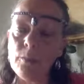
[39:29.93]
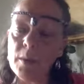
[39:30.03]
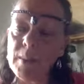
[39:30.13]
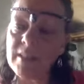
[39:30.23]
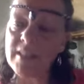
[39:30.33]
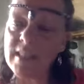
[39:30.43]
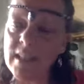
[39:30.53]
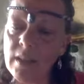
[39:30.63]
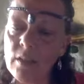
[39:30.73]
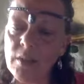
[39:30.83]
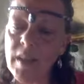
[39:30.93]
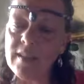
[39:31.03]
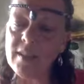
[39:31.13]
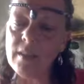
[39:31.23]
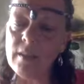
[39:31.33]
what am I seeing? Oh, that's
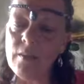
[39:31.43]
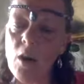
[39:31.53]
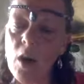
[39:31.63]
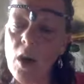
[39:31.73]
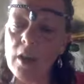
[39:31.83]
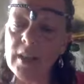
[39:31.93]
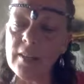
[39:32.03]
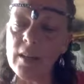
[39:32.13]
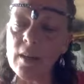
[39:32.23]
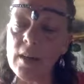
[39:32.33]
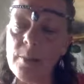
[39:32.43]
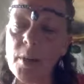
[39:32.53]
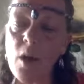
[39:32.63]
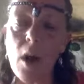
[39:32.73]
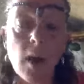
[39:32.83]
a hawk in there, a couple
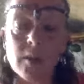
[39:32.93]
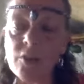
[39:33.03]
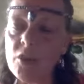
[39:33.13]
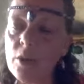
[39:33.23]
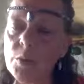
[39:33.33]
hawks, you know,